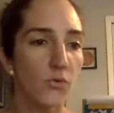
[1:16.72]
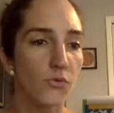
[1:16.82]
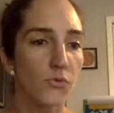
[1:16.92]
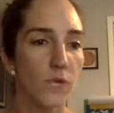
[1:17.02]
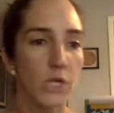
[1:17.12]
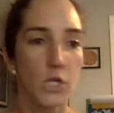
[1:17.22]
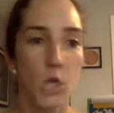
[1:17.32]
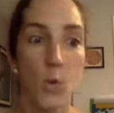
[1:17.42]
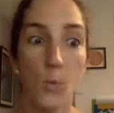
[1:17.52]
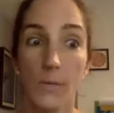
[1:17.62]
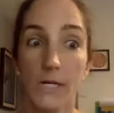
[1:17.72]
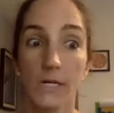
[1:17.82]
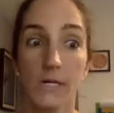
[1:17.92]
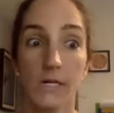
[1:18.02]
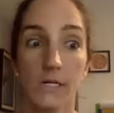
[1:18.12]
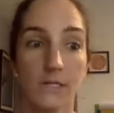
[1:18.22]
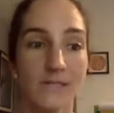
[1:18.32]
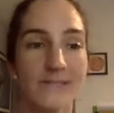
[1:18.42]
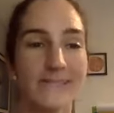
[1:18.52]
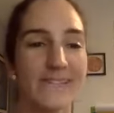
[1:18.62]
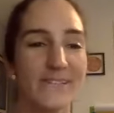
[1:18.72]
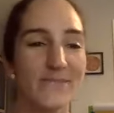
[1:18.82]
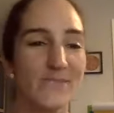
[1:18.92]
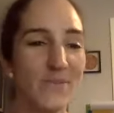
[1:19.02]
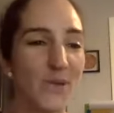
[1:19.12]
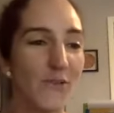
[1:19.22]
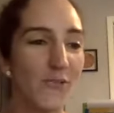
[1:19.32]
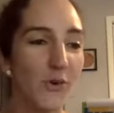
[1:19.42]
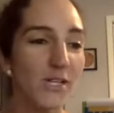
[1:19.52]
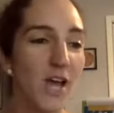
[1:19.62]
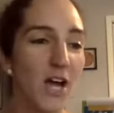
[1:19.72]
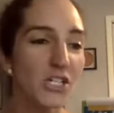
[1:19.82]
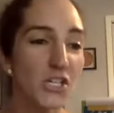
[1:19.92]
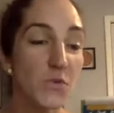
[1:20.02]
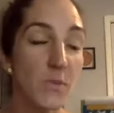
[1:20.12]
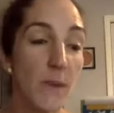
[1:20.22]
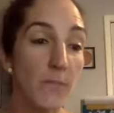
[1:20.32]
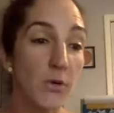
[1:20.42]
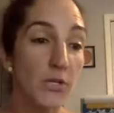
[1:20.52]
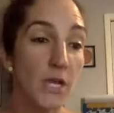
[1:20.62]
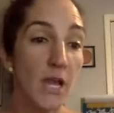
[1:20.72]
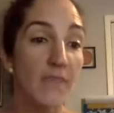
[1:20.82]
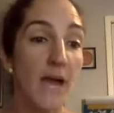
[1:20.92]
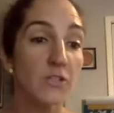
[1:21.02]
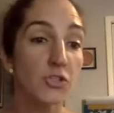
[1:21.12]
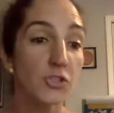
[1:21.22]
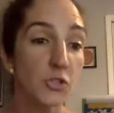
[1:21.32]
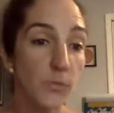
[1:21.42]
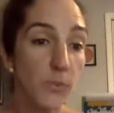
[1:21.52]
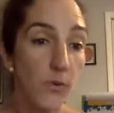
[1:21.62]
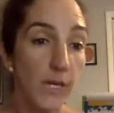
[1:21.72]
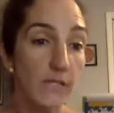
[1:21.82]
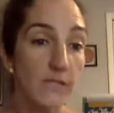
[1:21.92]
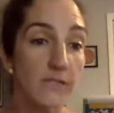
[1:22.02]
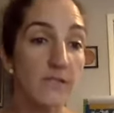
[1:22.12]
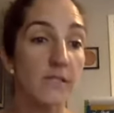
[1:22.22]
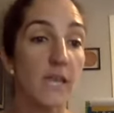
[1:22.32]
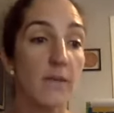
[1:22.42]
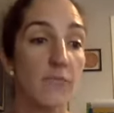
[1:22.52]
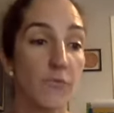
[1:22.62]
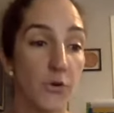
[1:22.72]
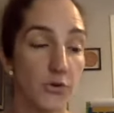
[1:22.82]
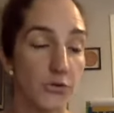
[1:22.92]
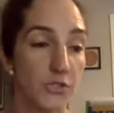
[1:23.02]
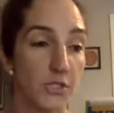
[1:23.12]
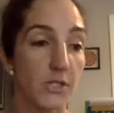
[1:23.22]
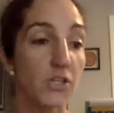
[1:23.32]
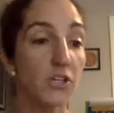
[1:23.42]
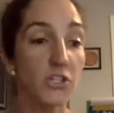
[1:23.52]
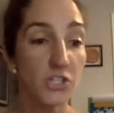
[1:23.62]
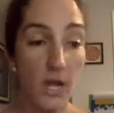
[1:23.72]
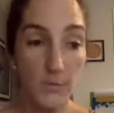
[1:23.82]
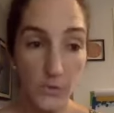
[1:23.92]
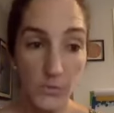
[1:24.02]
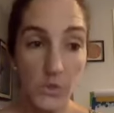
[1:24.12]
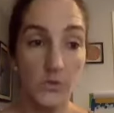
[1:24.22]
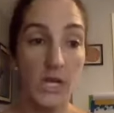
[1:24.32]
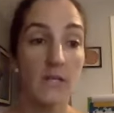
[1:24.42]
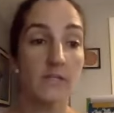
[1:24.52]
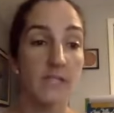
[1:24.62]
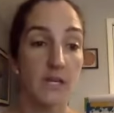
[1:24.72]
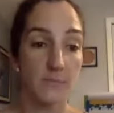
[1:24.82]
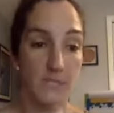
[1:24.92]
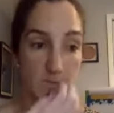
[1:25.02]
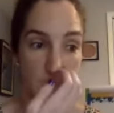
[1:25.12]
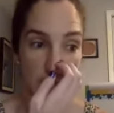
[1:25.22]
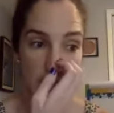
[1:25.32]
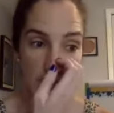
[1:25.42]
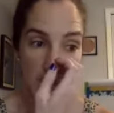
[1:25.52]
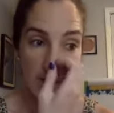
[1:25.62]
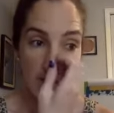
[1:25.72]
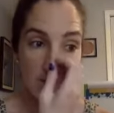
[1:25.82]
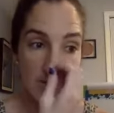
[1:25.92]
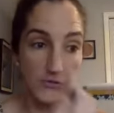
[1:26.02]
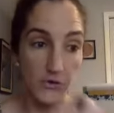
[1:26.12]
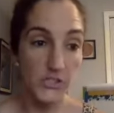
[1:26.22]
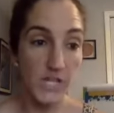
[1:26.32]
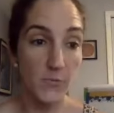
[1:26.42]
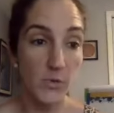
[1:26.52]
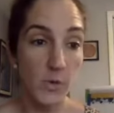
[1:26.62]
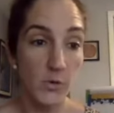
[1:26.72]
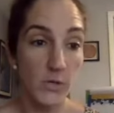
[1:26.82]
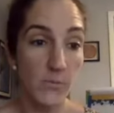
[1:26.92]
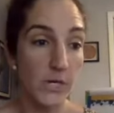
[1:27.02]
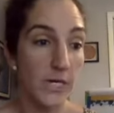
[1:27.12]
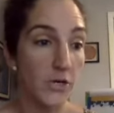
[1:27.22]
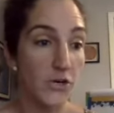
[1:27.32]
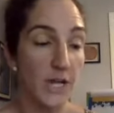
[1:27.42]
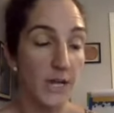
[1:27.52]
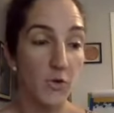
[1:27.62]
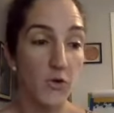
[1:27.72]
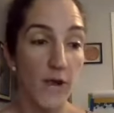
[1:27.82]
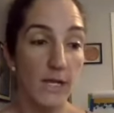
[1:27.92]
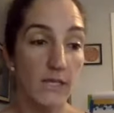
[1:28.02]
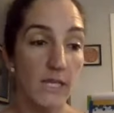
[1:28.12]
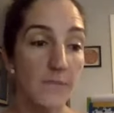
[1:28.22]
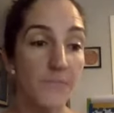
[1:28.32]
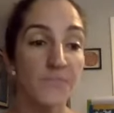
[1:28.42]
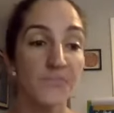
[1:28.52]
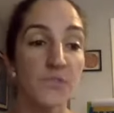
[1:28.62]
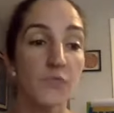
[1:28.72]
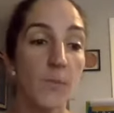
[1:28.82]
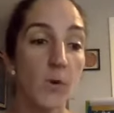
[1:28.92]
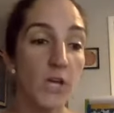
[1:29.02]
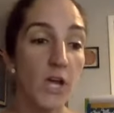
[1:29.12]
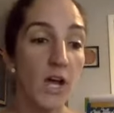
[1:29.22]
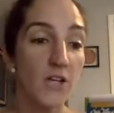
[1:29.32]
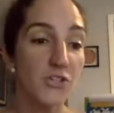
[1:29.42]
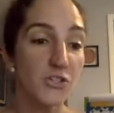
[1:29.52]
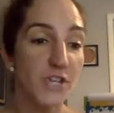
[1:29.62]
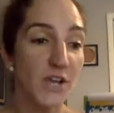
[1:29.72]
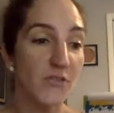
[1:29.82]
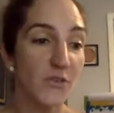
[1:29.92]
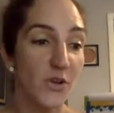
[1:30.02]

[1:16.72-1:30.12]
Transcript: Ranoma, but before long she remembered that 2 points came first. Good job, Ramona, said Miss Binny, the first time Ramona printed her name correctly. Ramona hugged herself